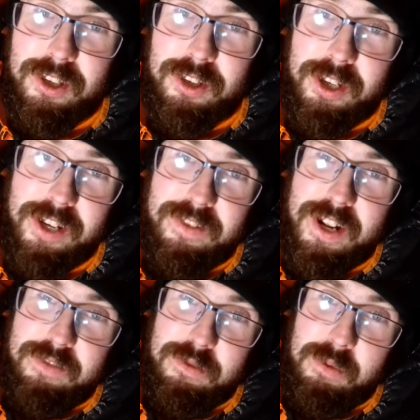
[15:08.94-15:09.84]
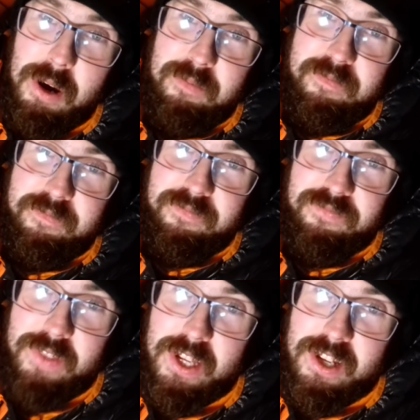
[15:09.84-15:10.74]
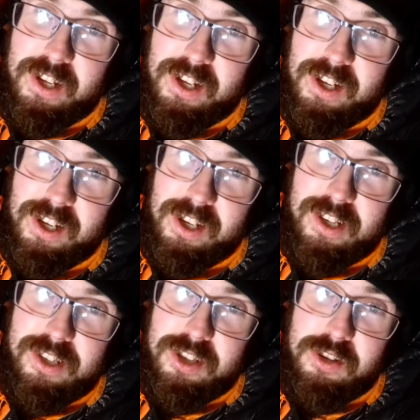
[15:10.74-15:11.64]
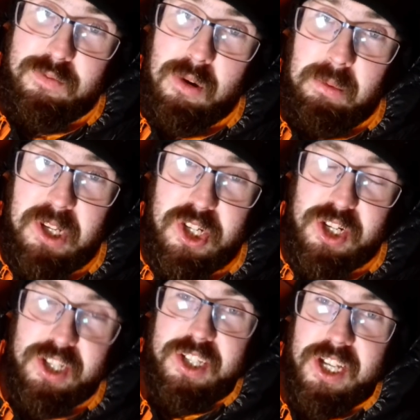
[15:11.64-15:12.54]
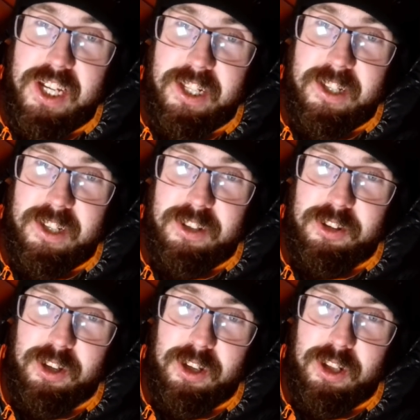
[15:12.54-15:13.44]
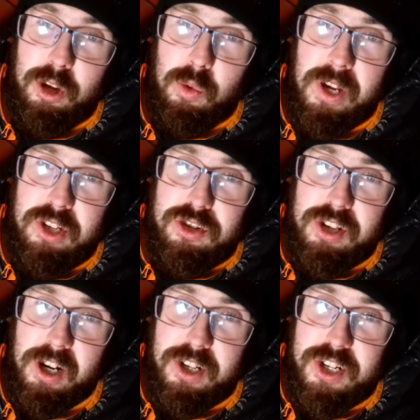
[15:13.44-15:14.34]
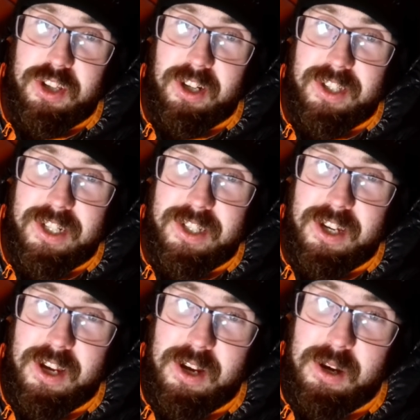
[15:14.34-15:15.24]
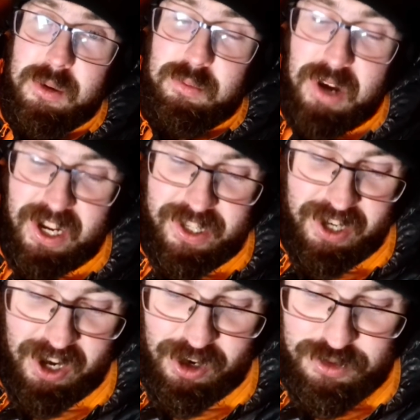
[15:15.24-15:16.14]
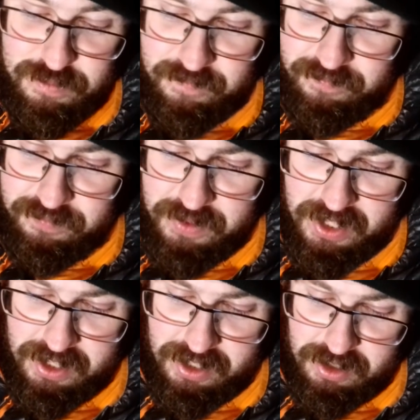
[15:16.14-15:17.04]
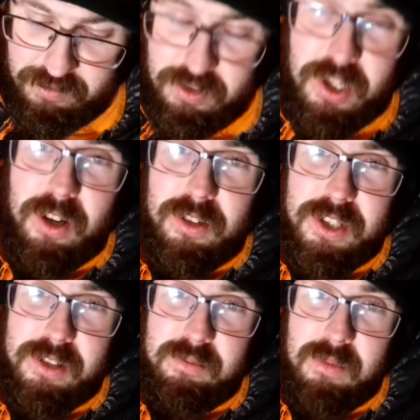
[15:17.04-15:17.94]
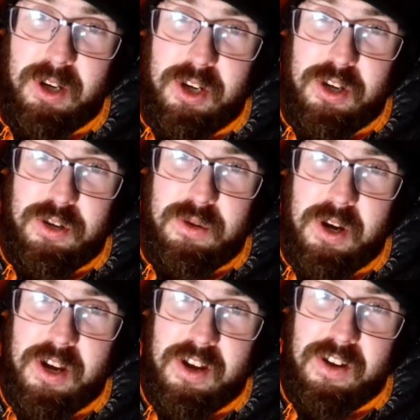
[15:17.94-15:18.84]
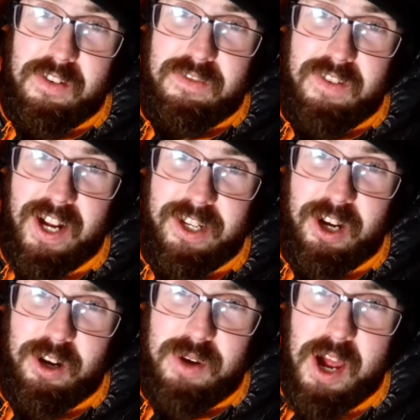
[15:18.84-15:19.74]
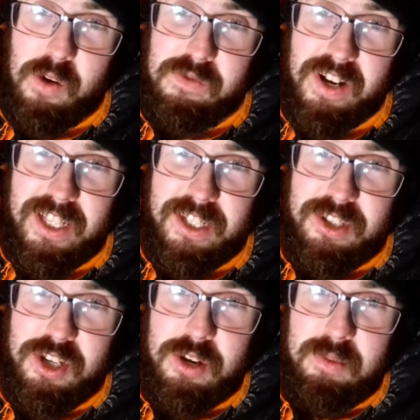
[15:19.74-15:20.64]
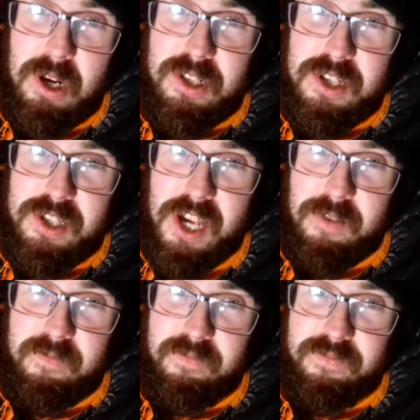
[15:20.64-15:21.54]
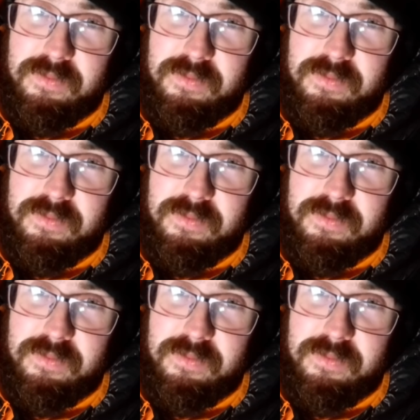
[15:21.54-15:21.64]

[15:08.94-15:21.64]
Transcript: Good evening everyone. So you've probably just seen the little introduction that I did back at home regarding my new Vango Helvellyn two-person tent.